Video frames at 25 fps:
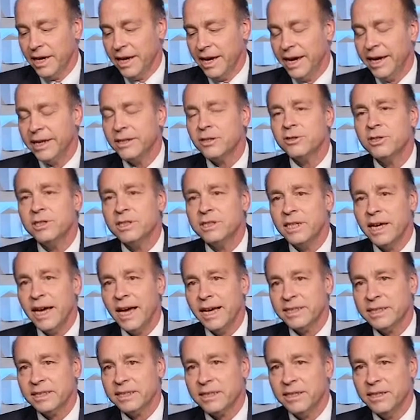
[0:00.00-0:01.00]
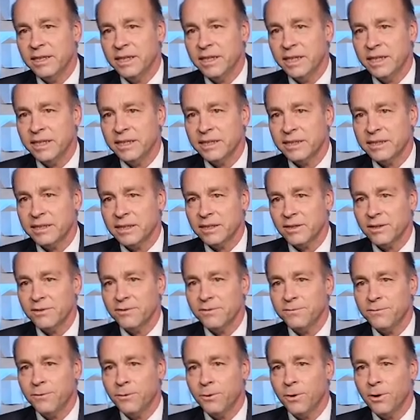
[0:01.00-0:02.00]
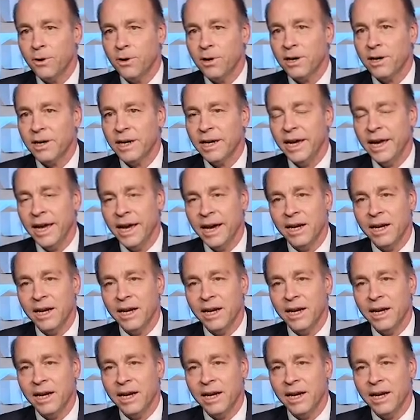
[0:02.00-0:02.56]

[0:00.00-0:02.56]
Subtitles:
and could test these for